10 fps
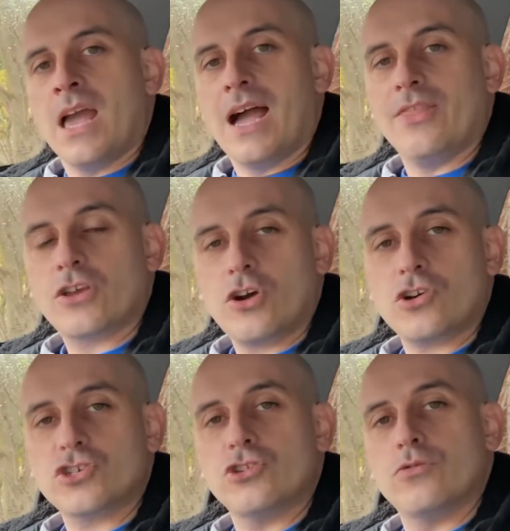and the
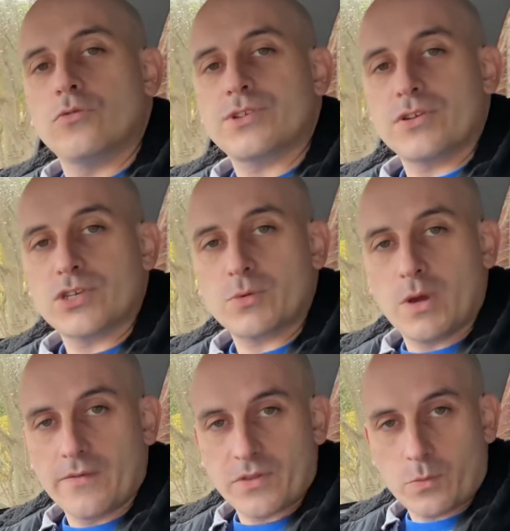car shouldn't also
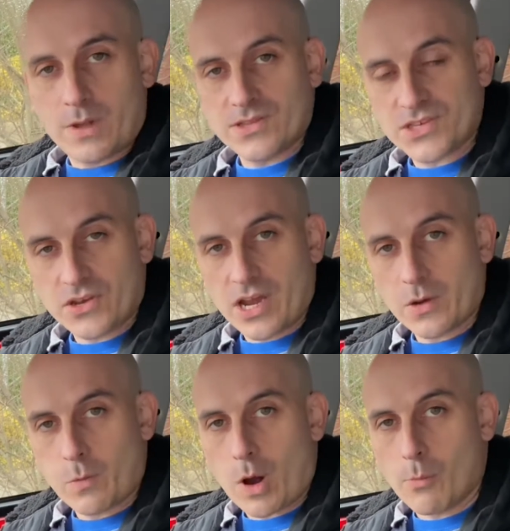swerve to one
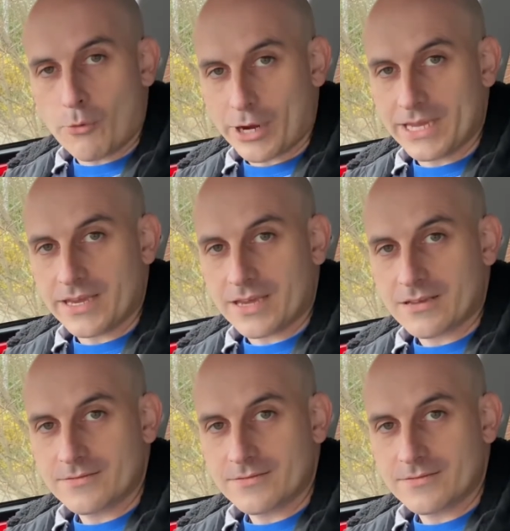side while braking.